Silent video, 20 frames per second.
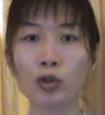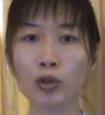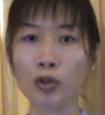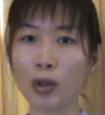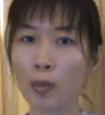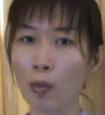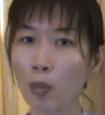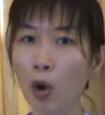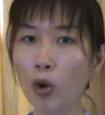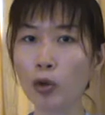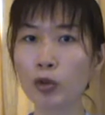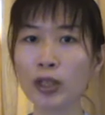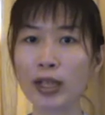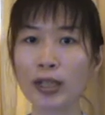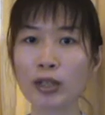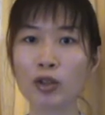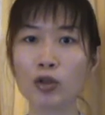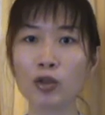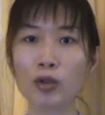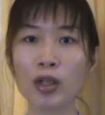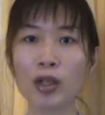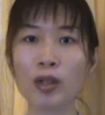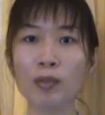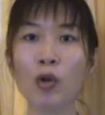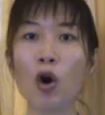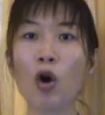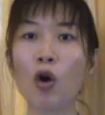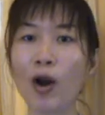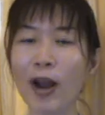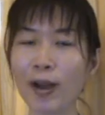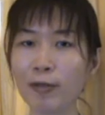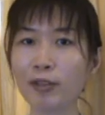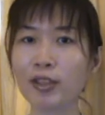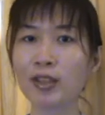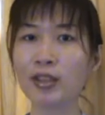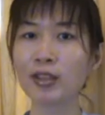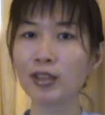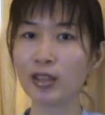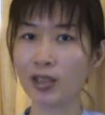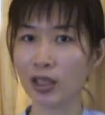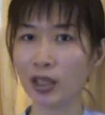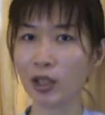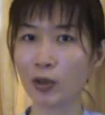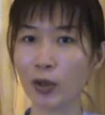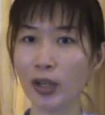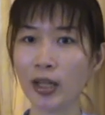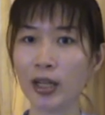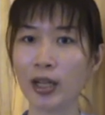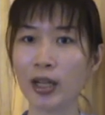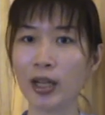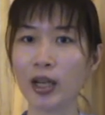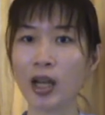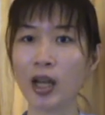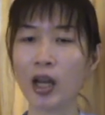the most extreme or evidence degree.